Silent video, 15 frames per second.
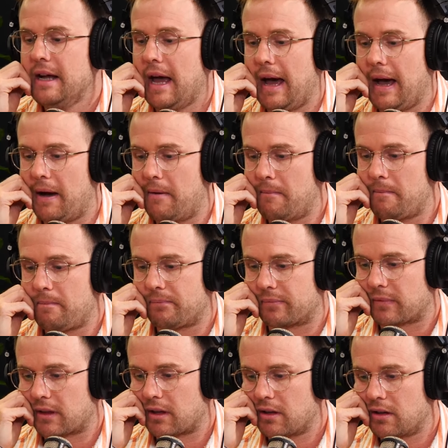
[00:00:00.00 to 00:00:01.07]
Um,
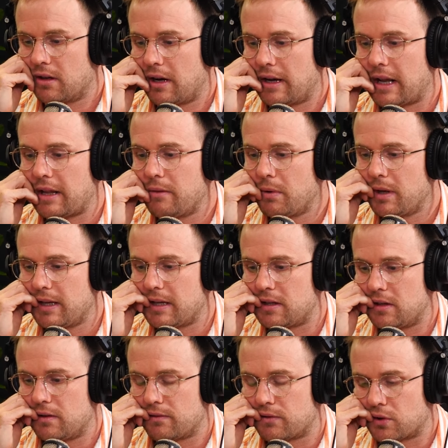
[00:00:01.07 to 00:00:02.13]
another one that
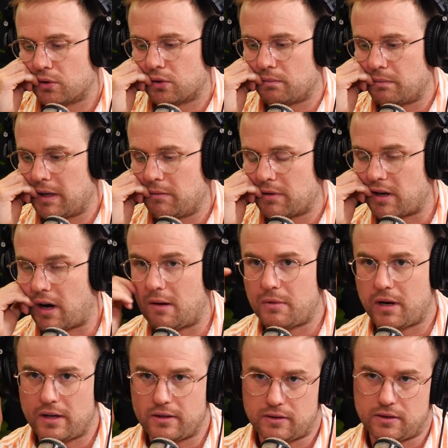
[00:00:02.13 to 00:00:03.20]
you've taught me, which I
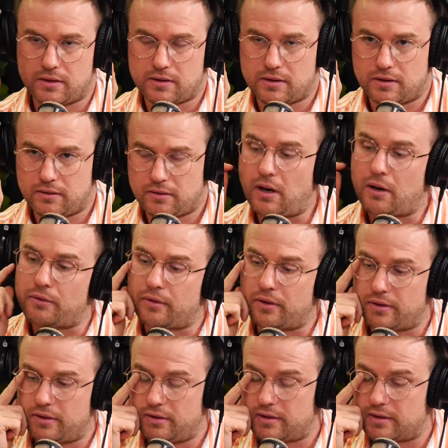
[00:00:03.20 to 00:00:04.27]
might just, I'll throw
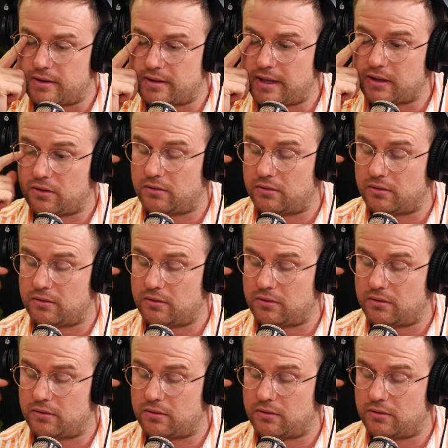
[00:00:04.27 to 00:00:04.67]
it to you in just a second.